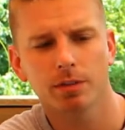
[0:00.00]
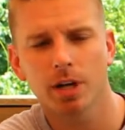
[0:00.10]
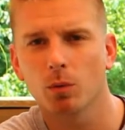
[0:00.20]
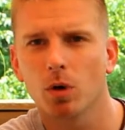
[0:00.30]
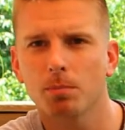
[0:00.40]
you've
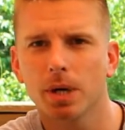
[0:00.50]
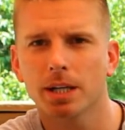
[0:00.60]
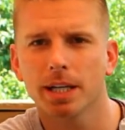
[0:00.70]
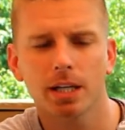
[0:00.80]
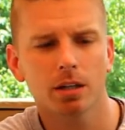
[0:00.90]
got one
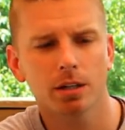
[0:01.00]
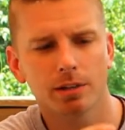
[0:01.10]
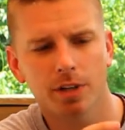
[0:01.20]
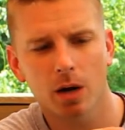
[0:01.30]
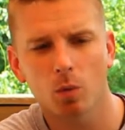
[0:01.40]
button here,
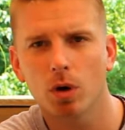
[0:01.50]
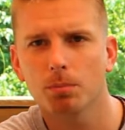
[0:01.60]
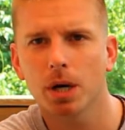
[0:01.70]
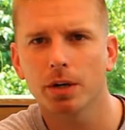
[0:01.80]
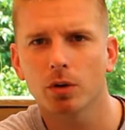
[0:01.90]
you've got
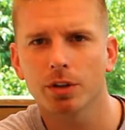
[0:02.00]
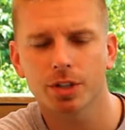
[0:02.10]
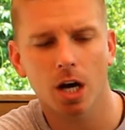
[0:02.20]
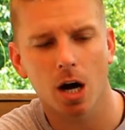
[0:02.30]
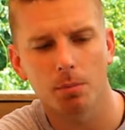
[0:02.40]
one button on the
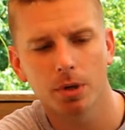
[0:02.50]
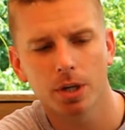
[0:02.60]
top.